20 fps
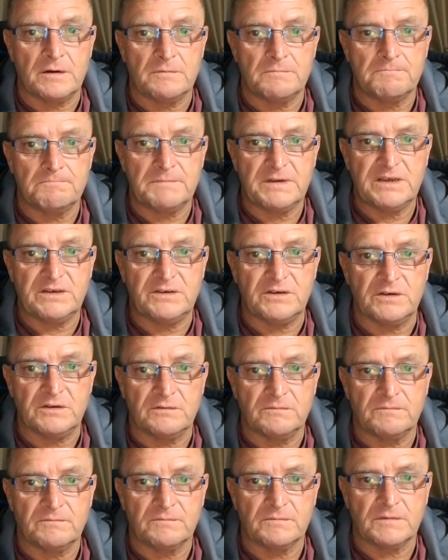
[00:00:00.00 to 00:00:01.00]
media,
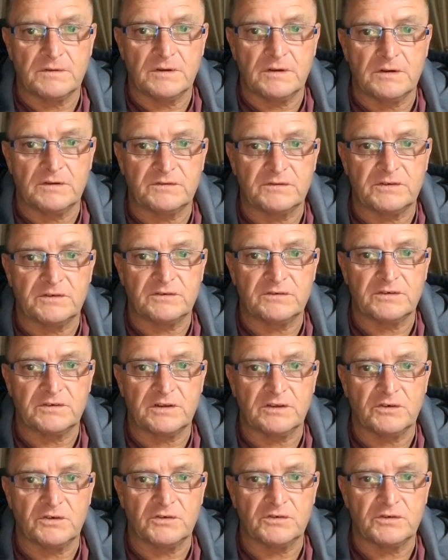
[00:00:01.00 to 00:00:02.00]
as it's
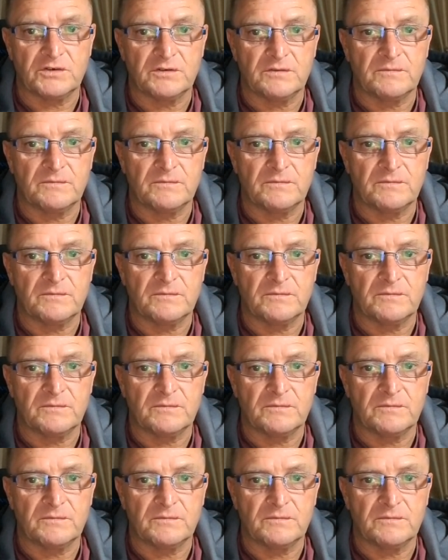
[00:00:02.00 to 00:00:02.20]
declared.